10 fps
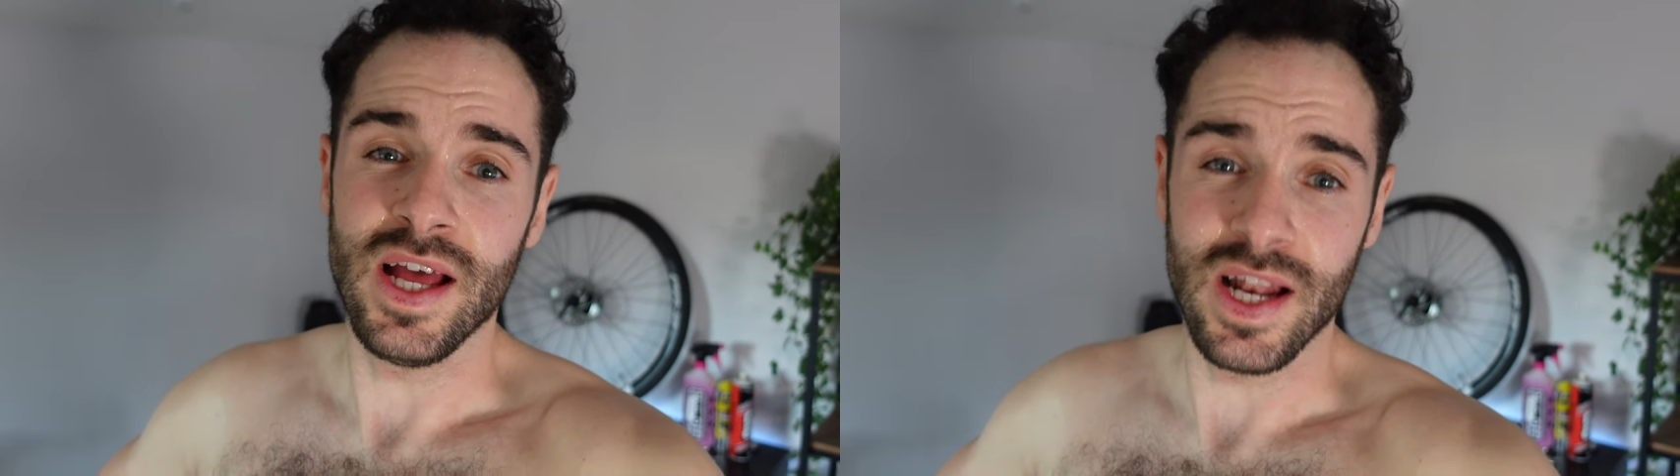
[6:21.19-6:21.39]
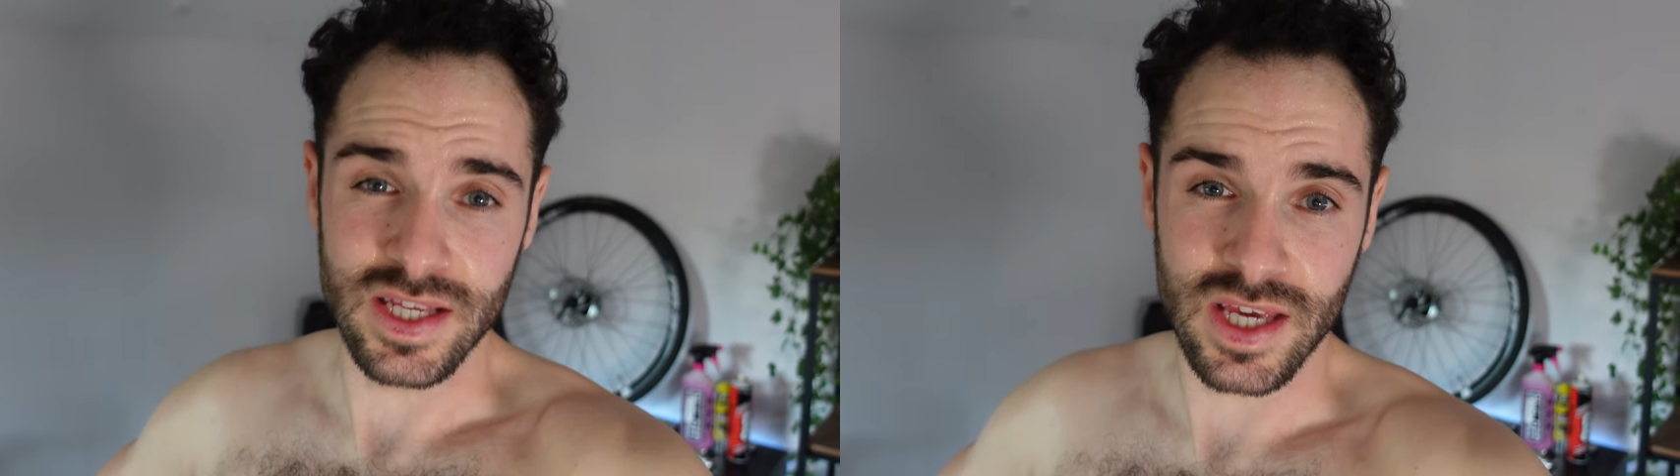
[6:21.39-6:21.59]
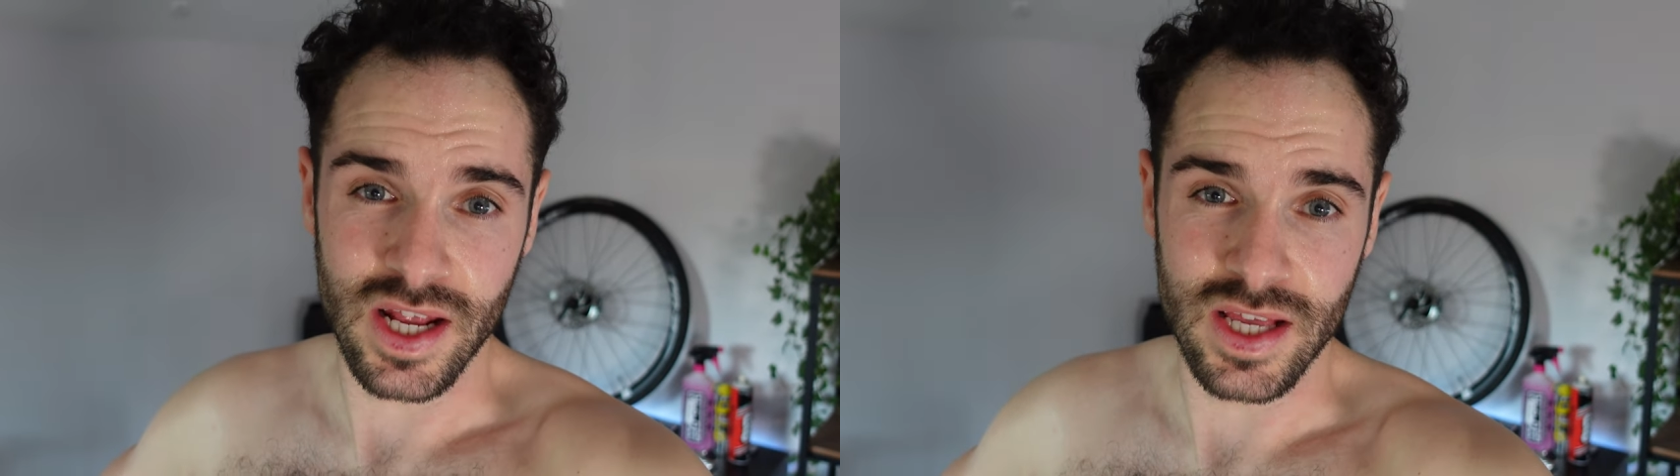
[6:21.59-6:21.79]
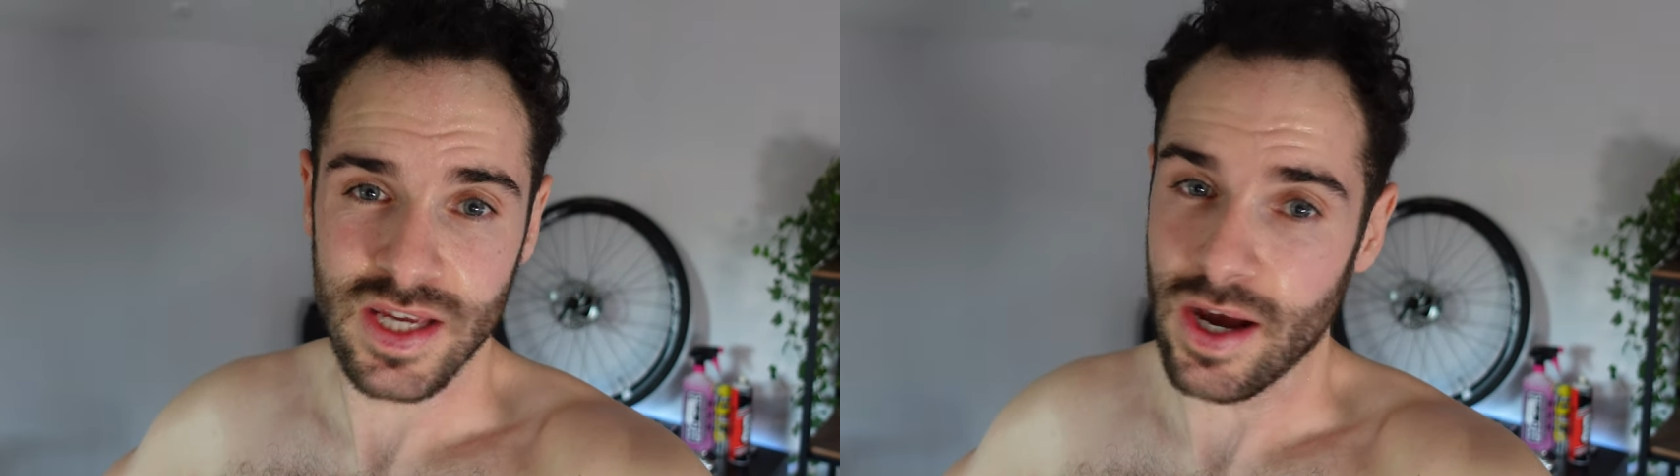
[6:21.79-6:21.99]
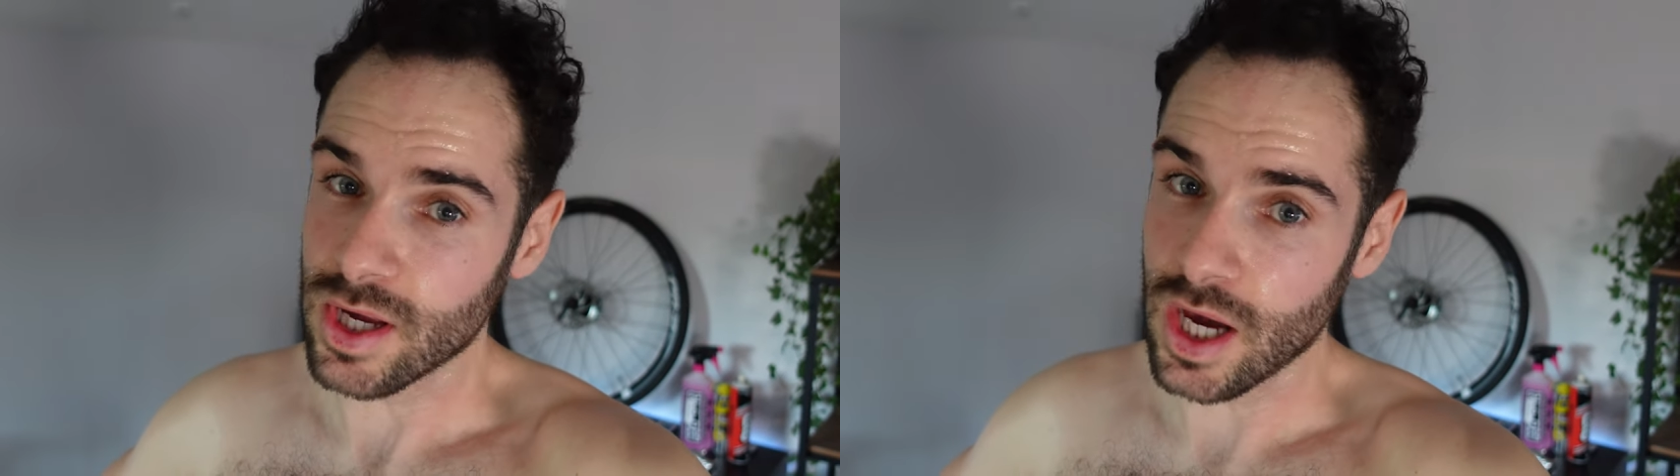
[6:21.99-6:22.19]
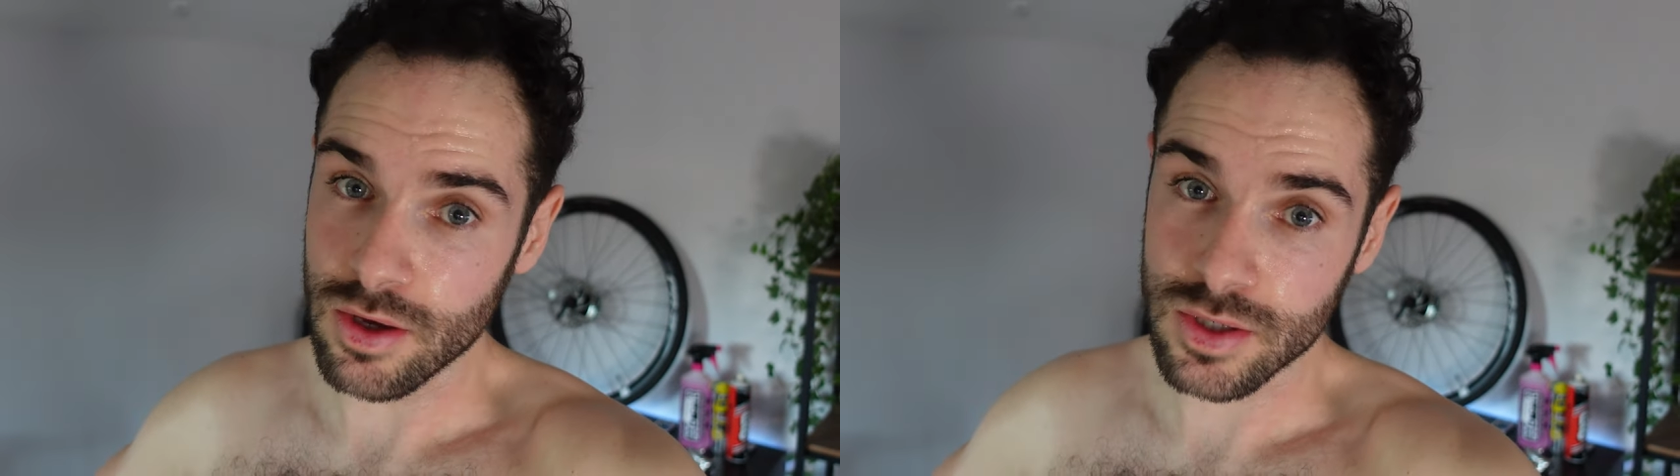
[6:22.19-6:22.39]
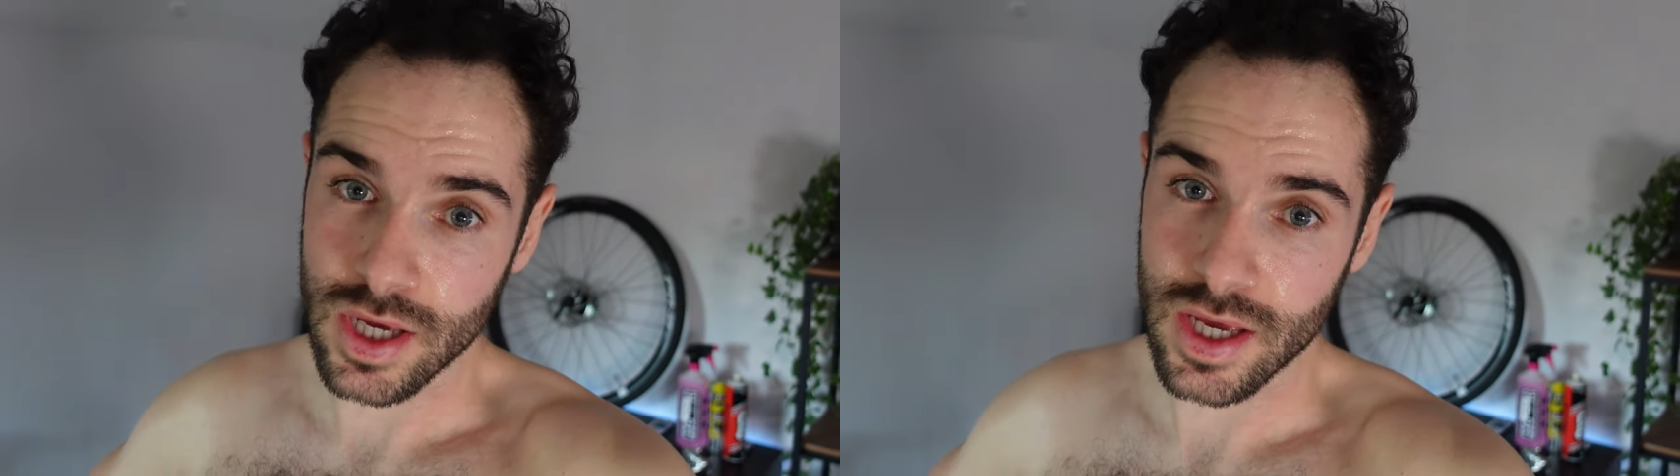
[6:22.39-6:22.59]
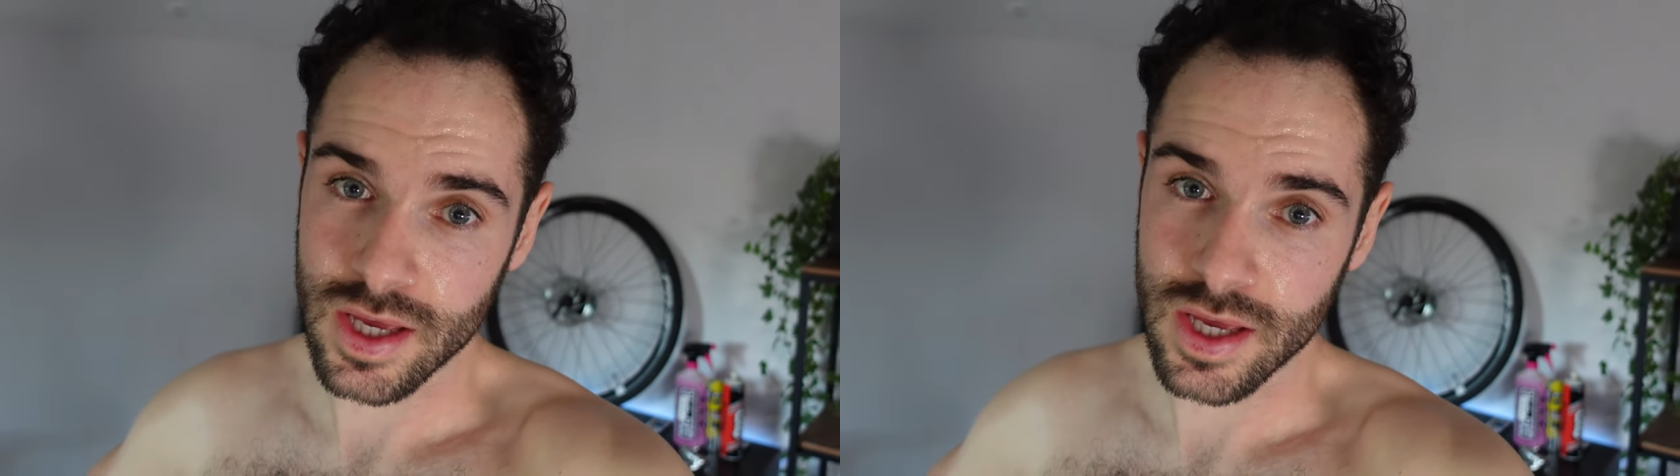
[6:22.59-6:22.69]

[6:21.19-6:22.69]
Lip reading: Let's get it and see how it goes.